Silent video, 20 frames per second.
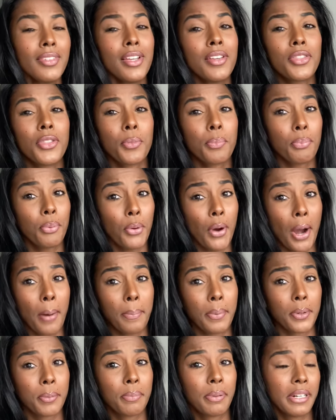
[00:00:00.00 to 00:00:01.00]
the
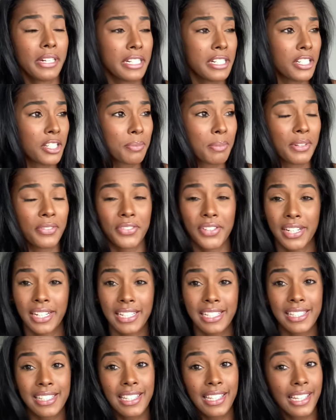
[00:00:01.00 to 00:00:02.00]
proper punishment for
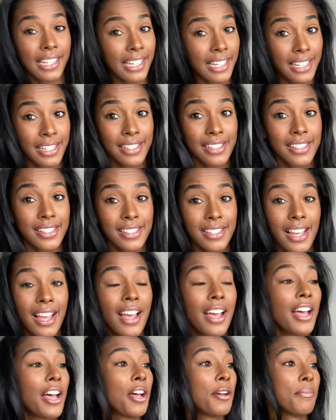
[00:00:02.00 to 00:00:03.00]
these kids
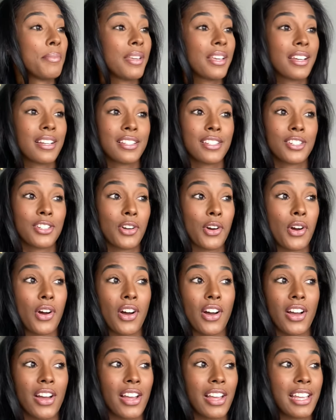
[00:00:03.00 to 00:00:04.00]
because
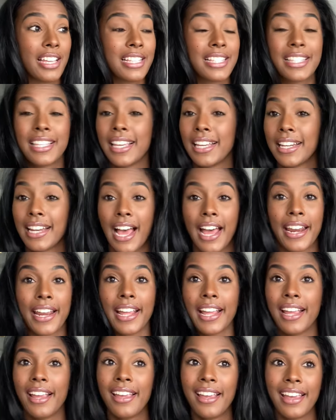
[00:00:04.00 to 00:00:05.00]
y'all, it's getting out of
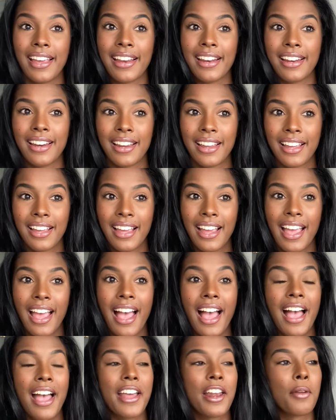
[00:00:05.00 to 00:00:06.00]
hand.
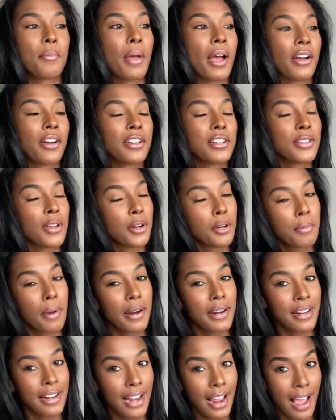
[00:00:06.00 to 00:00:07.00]
And I'm not gonna talk
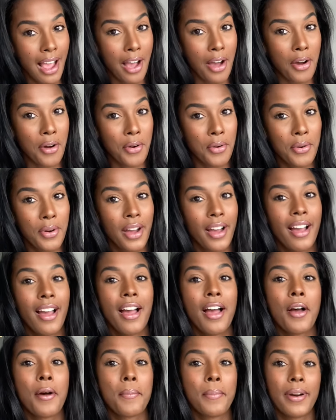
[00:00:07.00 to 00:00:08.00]
about it now,
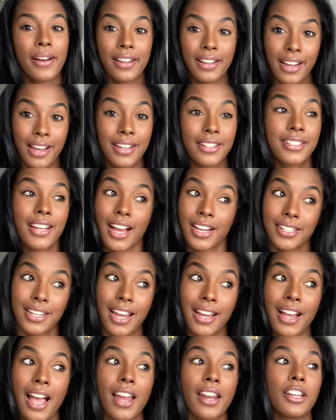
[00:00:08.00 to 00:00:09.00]
but yeah, Josh
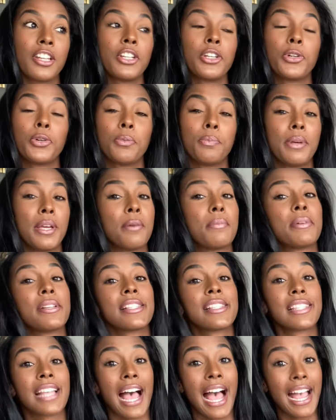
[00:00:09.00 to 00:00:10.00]
had got a little bit
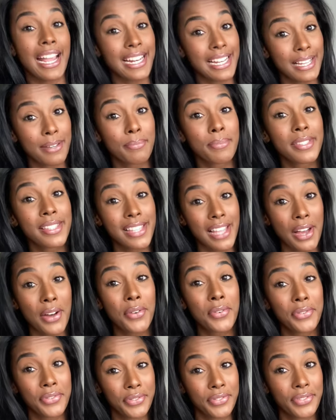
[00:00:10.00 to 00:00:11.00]
beside himself.